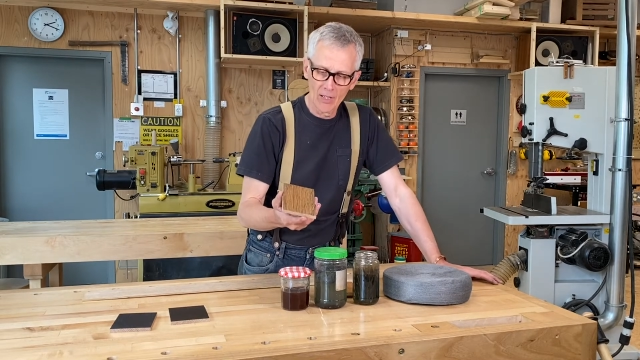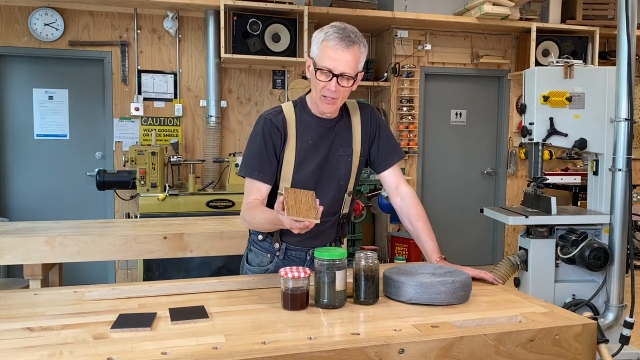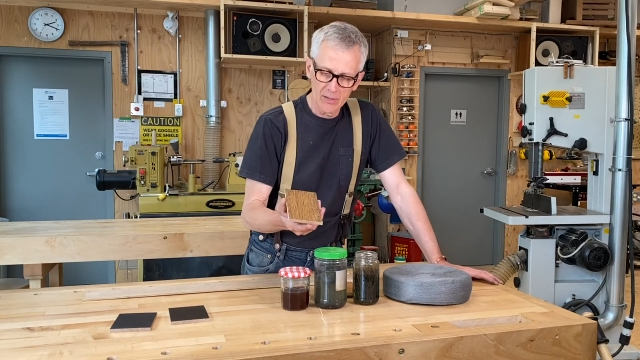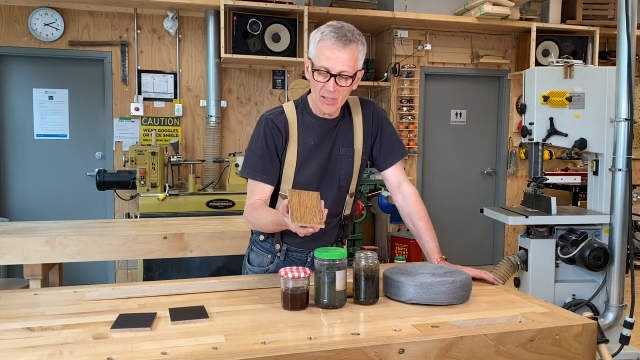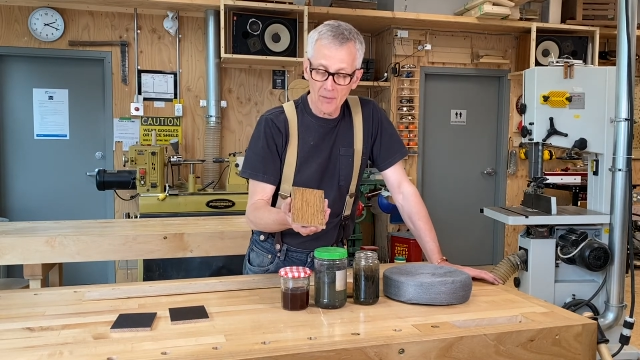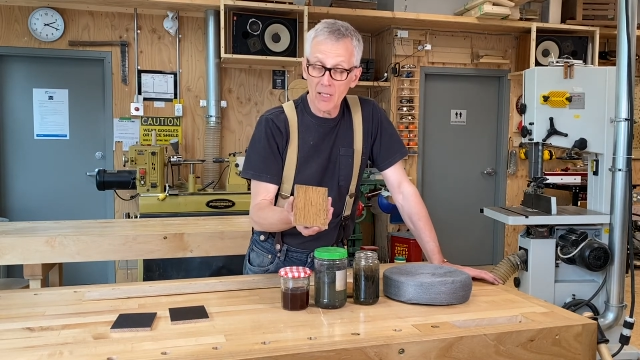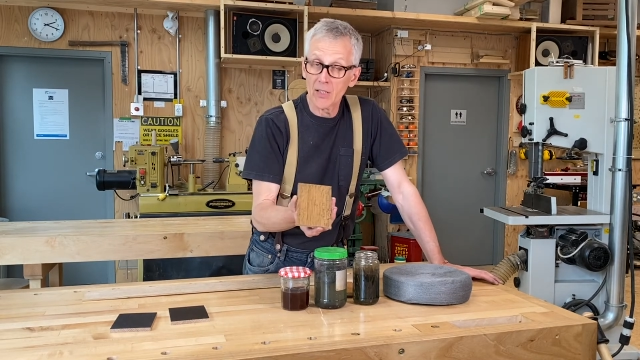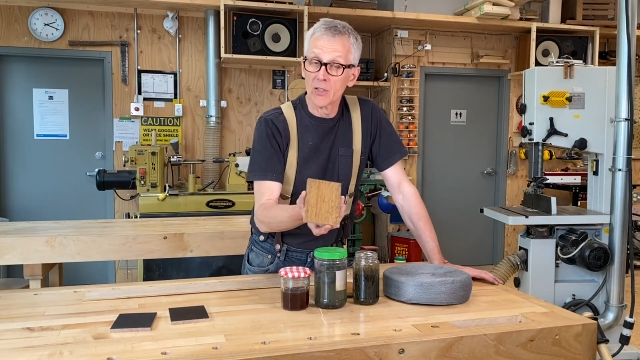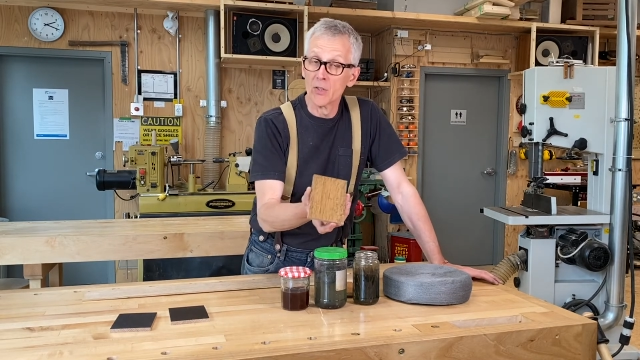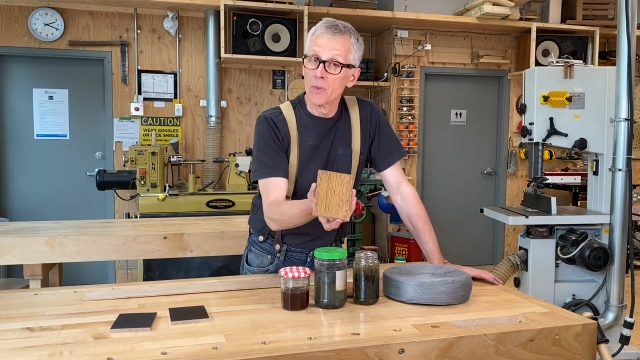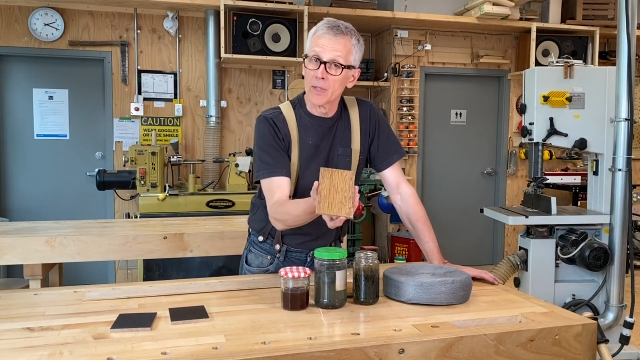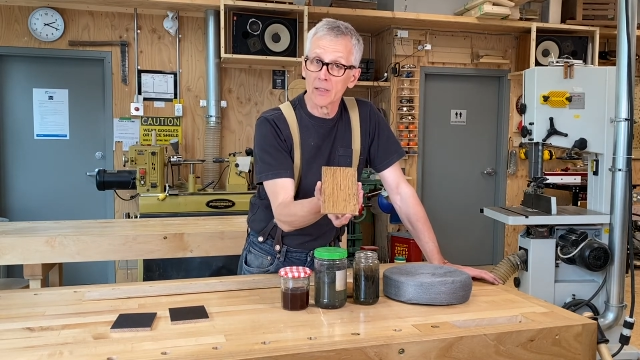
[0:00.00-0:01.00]
Don't know about you,
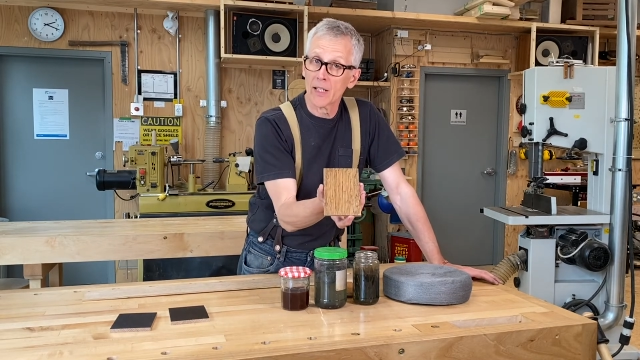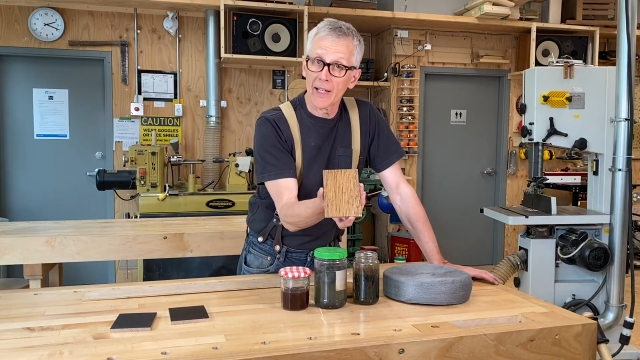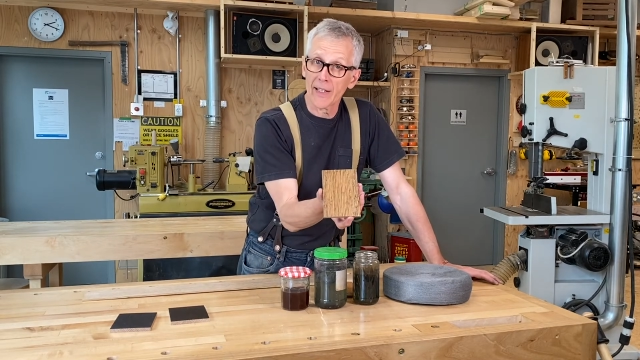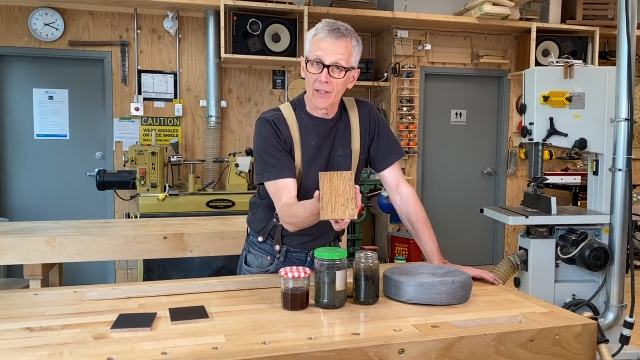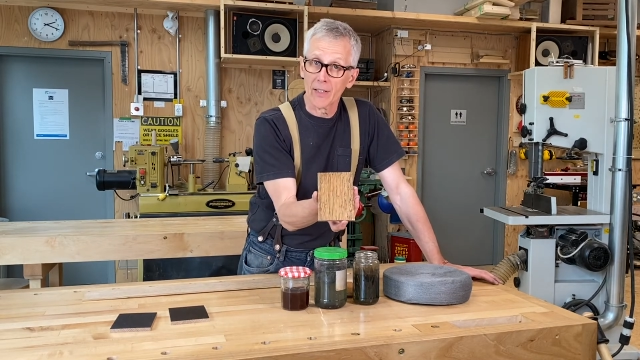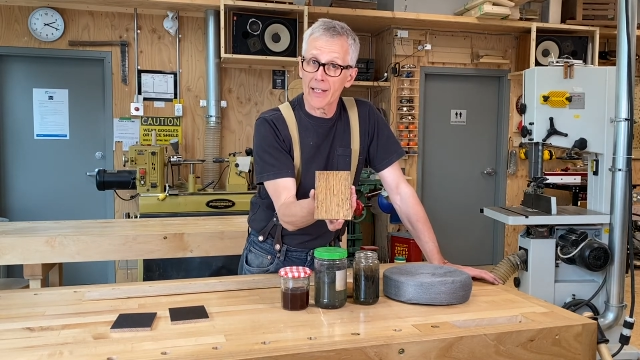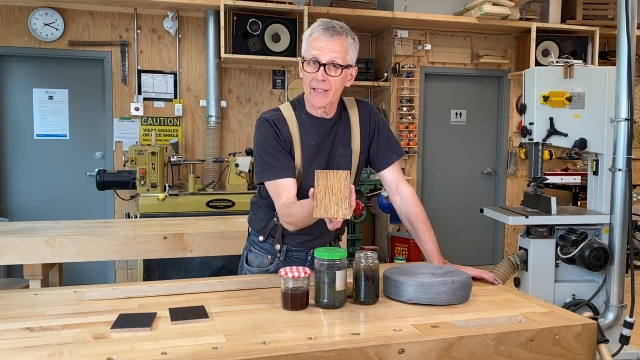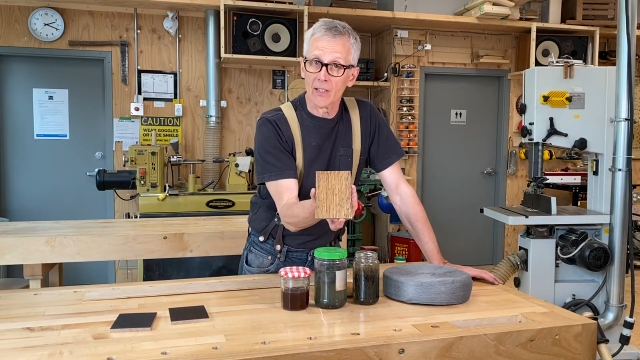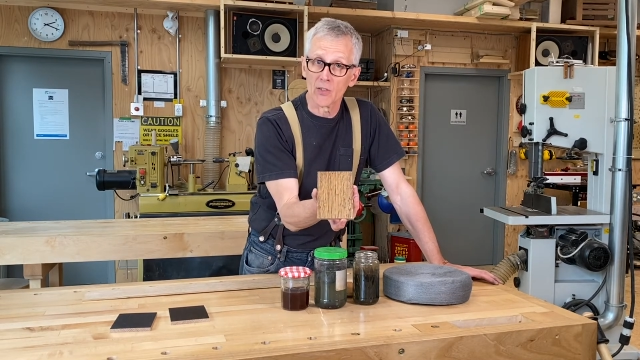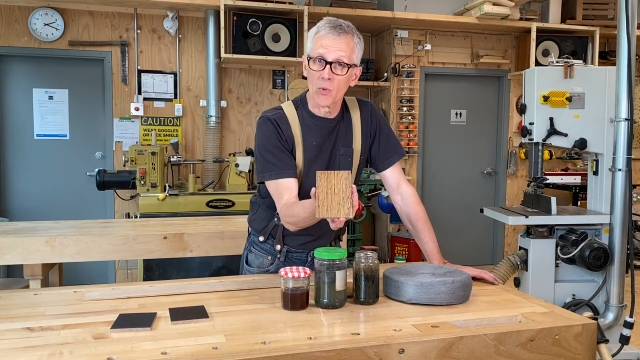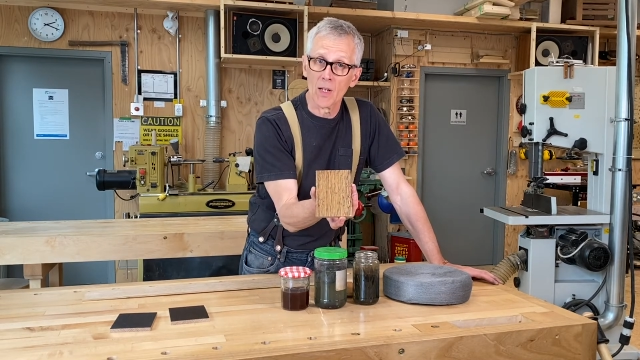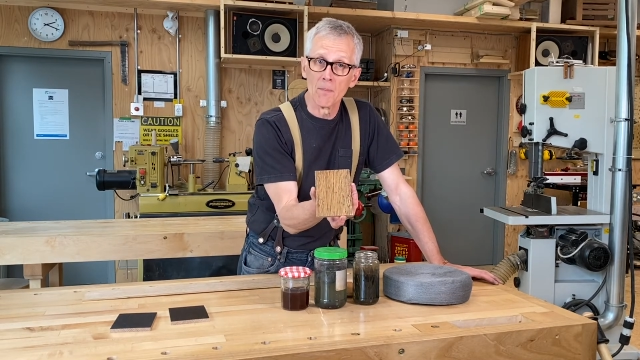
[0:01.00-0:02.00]
but I don't like this
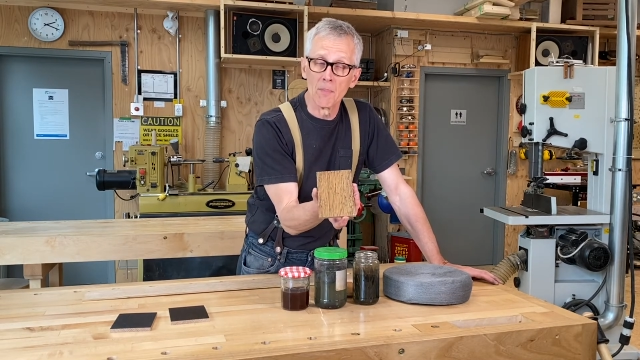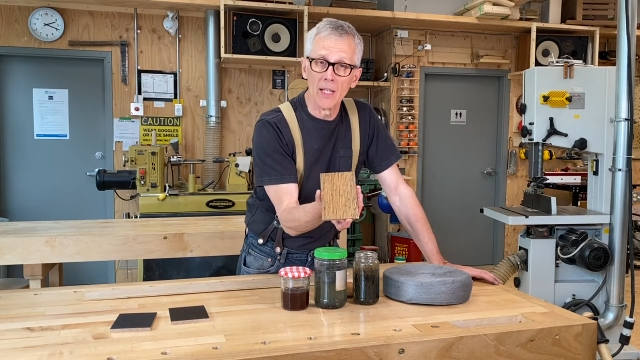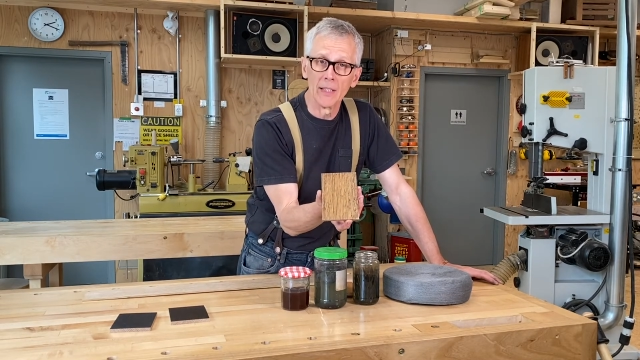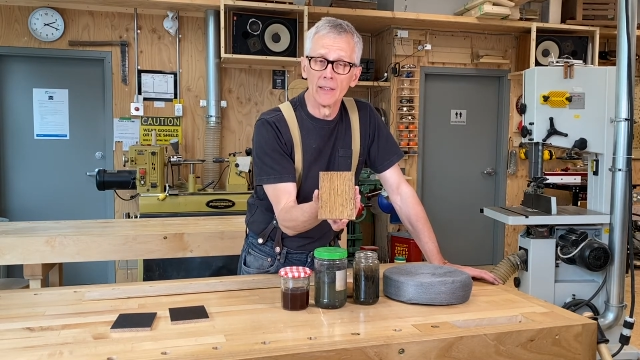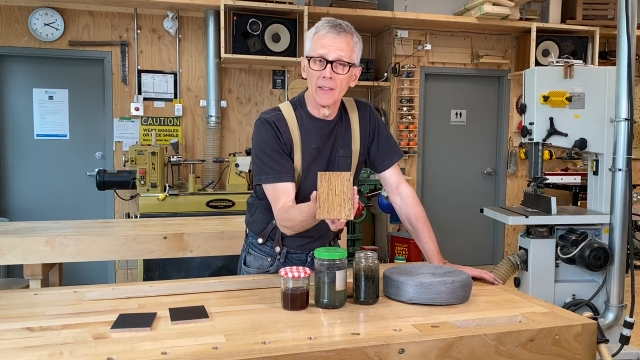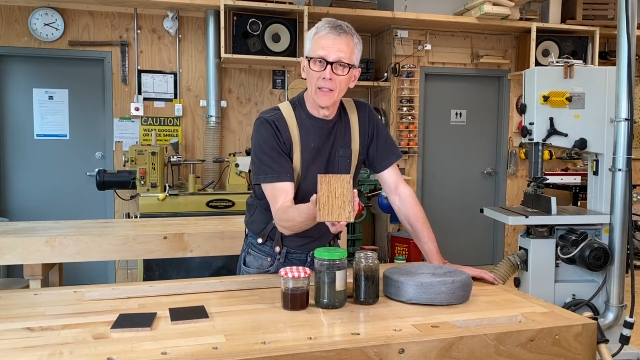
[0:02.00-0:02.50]
one bit.